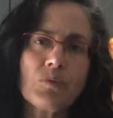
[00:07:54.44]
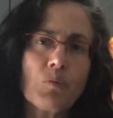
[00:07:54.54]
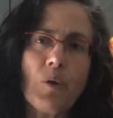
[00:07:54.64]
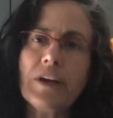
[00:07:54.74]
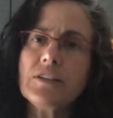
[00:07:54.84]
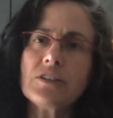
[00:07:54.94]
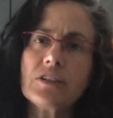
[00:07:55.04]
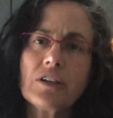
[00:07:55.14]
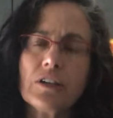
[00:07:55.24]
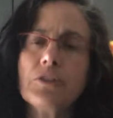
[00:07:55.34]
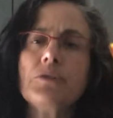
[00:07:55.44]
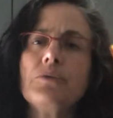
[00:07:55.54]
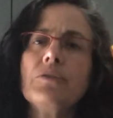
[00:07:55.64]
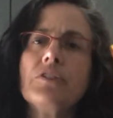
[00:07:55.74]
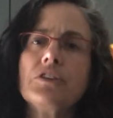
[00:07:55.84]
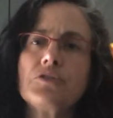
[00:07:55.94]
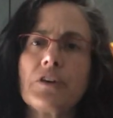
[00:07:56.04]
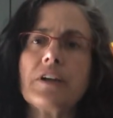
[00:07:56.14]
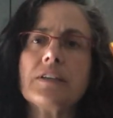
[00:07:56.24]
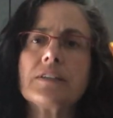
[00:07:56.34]
white glue that
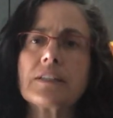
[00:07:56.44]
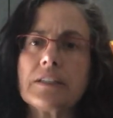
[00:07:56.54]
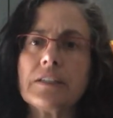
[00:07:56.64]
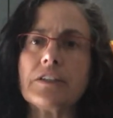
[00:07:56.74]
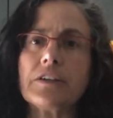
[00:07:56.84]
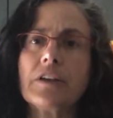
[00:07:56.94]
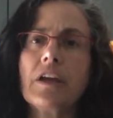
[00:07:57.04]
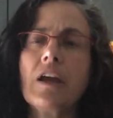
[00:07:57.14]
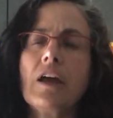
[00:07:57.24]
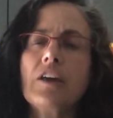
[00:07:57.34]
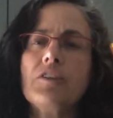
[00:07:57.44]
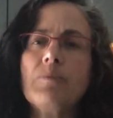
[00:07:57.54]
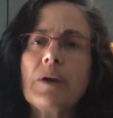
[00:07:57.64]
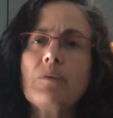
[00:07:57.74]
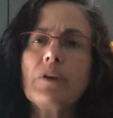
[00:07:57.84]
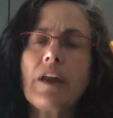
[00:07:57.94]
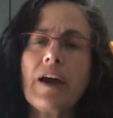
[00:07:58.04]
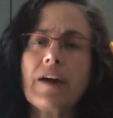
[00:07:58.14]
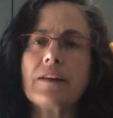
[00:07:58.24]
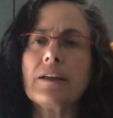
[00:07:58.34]
dries clear. You might want to
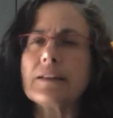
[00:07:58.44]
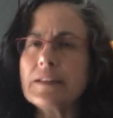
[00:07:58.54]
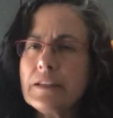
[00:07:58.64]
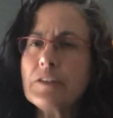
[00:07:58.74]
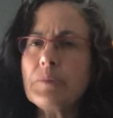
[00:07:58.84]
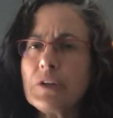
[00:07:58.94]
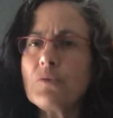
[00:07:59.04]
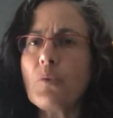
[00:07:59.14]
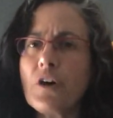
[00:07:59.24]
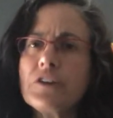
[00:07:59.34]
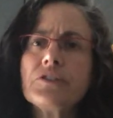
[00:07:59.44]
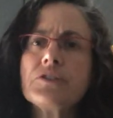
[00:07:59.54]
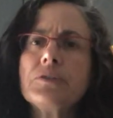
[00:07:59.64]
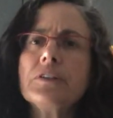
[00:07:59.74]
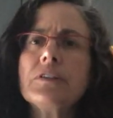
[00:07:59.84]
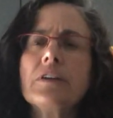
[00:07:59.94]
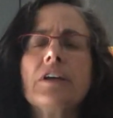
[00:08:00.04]
add a little bit of water to it